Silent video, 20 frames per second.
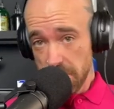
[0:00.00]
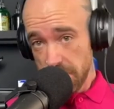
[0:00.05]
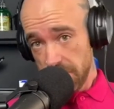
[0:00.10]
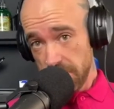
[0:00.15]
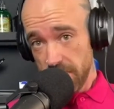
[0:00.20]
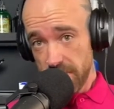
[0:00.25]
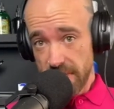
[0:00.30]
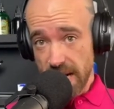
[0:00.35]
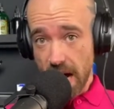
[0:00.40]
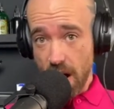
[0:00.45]

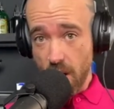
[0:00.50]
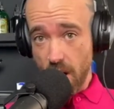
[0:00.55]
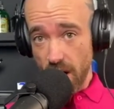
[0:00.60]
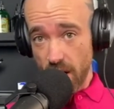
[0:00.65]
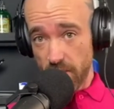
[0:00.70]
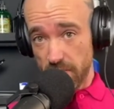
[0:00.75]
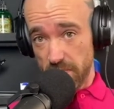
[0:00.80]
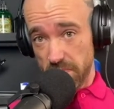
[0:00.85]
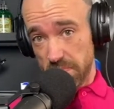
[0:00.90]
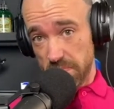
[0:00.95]
Now I
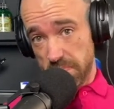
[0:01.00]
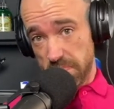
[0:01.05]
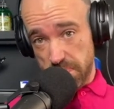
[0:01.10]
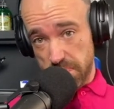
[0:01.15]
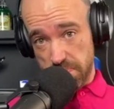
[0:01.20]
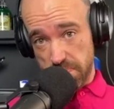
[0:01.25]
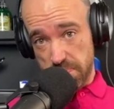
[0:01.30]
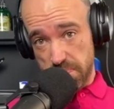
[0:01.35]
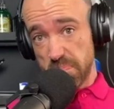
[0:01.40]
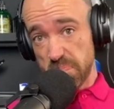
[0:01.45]
can
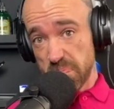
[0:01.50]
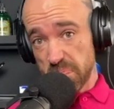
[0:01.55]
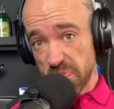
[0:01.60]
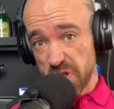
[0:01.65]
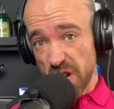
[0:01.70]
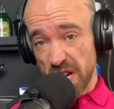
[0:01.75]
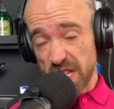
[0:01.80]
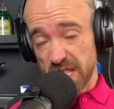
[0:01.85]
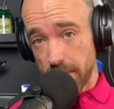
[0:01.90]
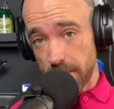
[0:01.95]

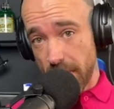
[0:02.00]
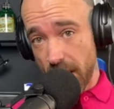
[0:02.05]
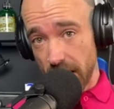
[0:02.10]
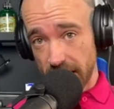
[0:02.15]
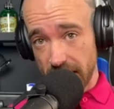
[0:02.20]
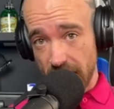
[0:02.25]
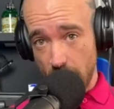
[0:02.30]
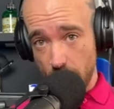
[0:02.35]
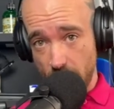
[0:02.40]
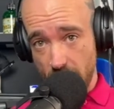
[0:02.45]
just about
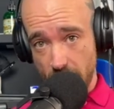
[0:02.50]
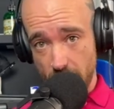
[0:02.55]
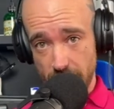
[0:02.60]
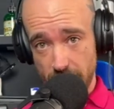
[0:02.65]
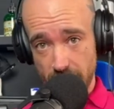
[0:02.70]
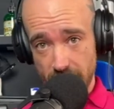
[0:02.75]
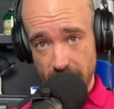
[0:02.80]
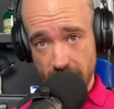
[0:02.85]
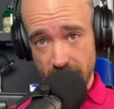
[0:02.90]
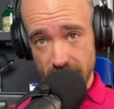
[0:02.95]
get away with
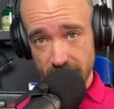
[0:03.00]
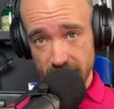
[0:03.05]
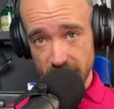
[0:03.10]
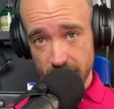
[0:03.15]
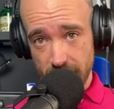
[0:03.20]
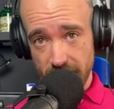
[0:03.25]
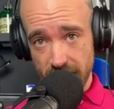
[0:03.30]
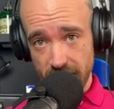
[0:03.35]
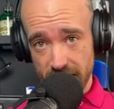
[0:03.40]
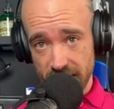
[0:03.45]
being
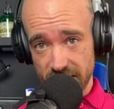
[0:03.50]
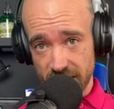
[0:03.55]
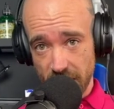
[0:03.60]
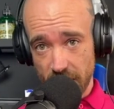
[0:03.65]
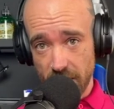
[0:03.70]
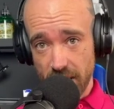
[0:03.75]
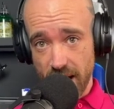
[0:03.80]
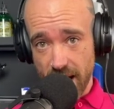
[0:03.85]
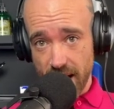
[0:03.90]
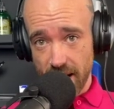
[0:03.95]
handsome in it. So
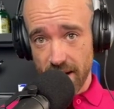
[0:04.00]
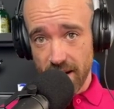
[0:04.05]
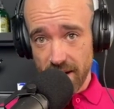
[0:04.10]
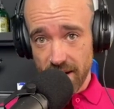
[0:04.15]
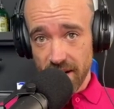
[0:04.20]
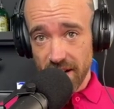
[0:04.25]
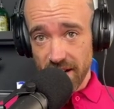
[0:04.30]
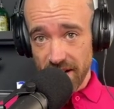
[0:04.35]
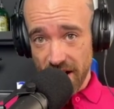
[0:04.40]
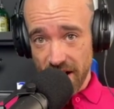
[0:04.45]
yeah,
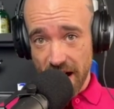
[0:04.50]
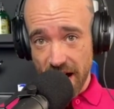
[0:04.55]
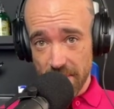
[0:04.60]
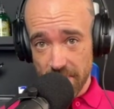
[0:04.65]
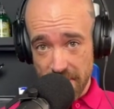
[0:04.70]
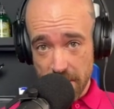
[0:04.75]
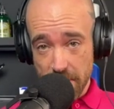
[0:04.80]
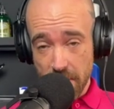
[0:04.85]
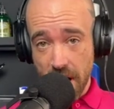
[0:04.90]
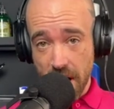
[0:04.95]
like,
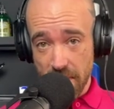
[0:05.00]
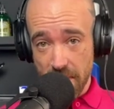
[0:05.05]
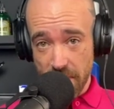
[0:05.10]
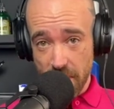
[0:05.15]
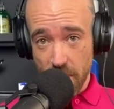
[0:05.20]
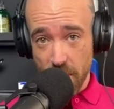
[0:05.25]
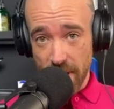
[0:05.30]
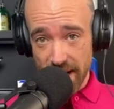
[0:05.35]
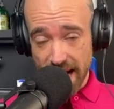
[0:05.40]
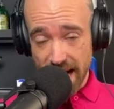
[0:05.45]
be
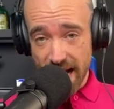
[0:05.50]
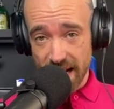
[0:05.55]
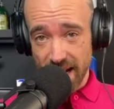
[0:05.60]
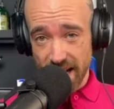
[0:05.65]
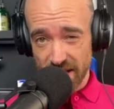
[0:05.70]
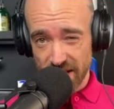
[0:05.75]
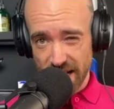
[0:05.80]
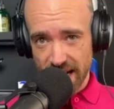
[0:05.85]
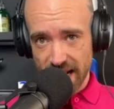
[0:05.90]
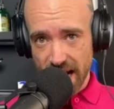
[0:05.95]
mindful of that.
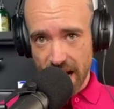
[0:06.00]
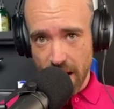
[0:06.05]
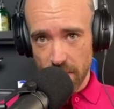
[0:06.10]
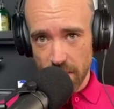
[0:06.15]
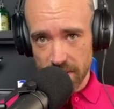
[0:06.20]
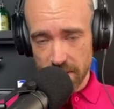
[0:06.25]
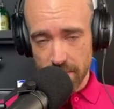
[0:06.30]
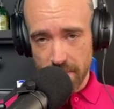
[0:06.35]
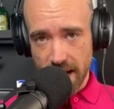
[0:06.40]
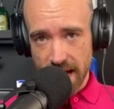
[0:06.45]
Like, check
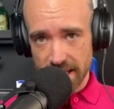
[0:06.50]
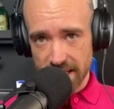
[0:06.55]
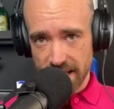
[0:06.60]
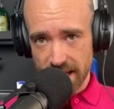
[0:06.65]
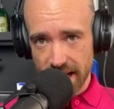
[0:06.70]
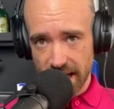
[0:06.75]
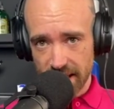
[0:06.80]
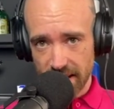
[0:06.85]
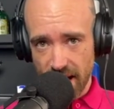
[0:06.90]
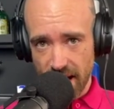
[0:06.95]
out some As I
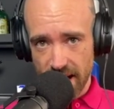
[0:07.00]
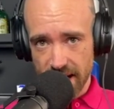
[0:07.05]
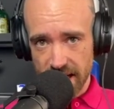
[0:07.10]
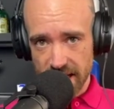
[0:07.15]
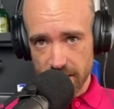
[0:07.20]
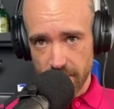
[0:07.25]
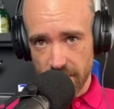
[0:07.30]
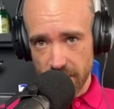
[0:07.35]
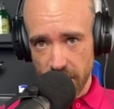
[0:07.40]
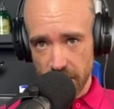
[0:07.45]
Lay Dying and
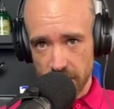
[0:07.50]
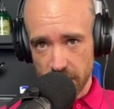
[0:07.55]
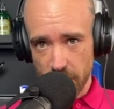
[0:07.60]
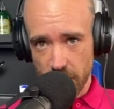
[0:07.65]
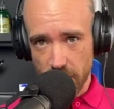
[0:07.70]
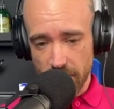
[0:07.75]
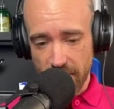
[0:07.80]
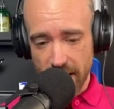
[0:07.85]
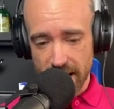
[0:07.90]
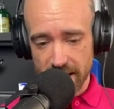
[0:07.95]
some of those
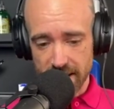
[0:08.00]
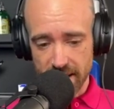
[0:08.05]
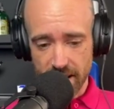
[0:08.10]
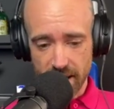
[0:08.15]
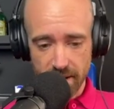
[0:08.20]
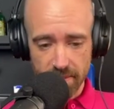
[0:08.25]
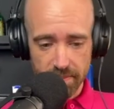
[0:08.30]
sort of bands in it.